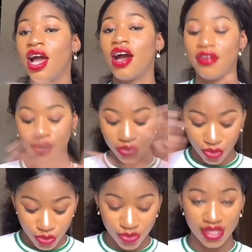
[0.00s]
around
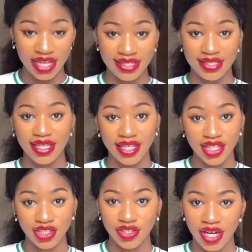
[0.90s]
2 states in
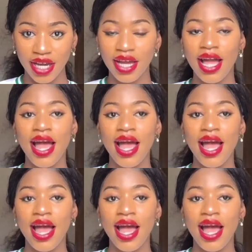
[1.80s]
Nigeria,